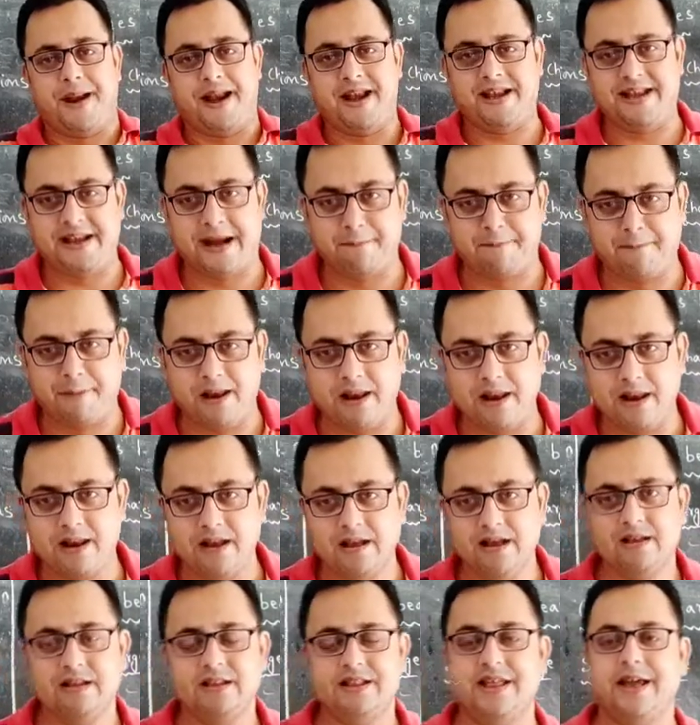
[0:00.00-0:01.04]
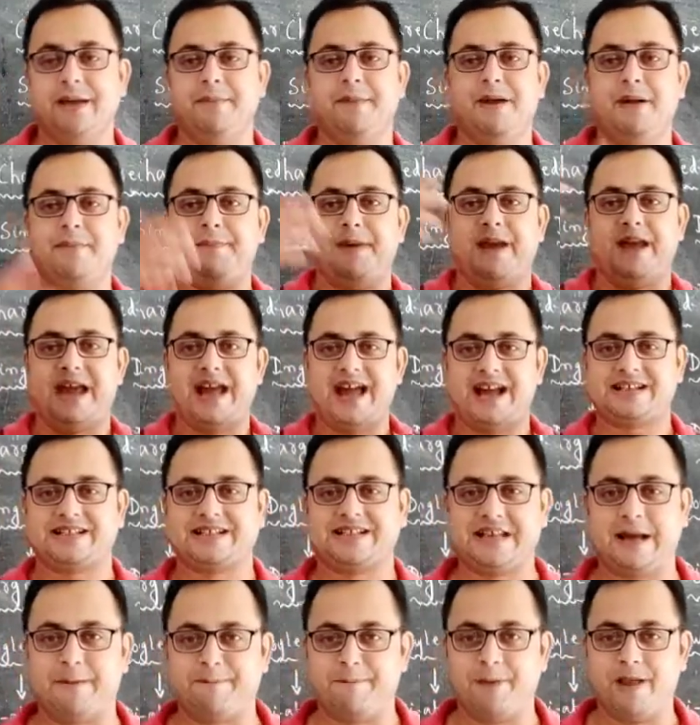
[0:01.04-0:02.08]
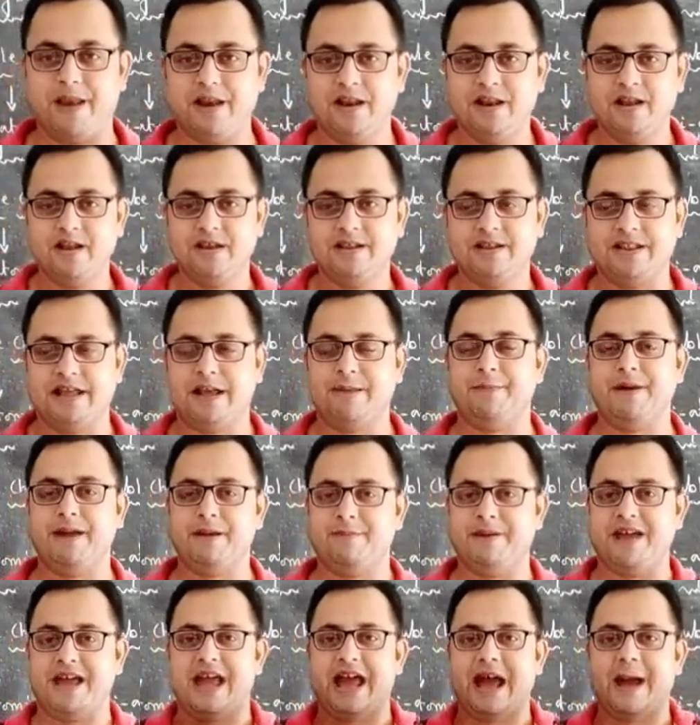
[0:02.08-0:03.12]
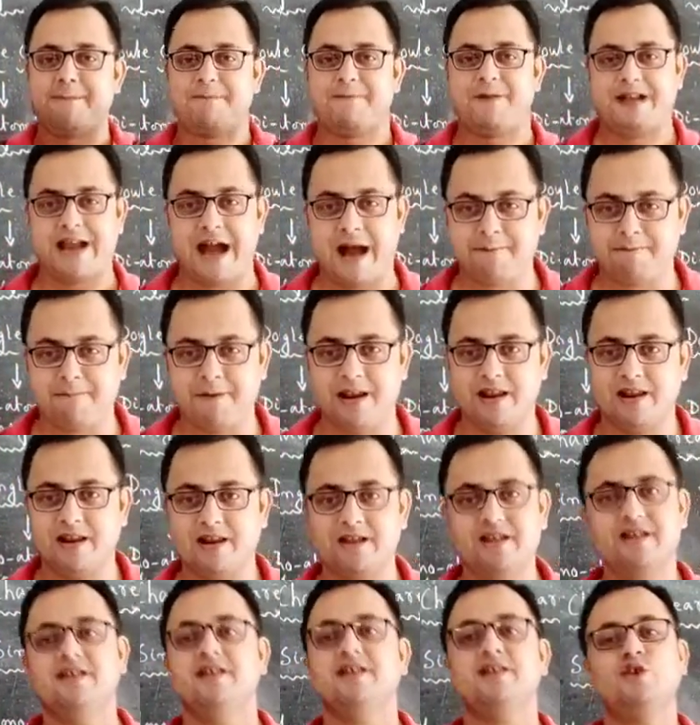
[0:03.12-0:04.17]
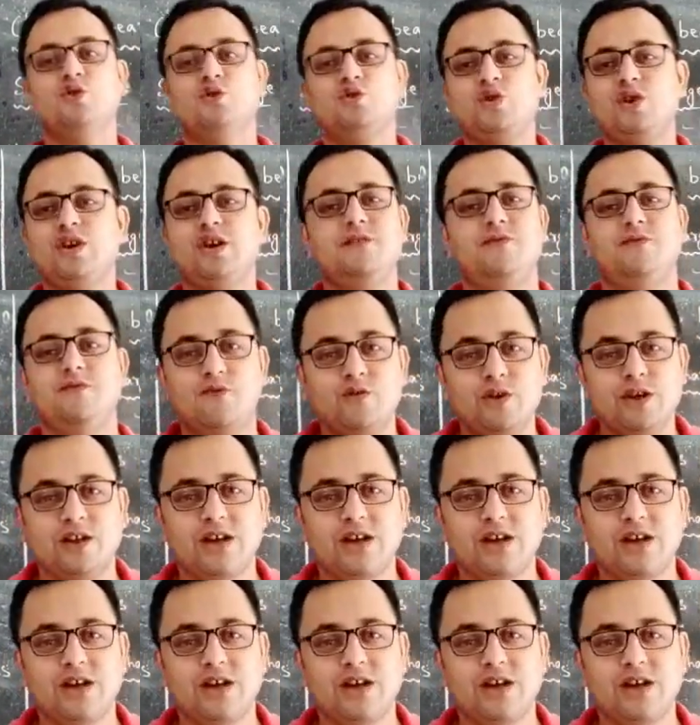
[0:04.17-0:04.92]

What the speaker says: pentuple, they may be hexaple, they may be heptuple. So we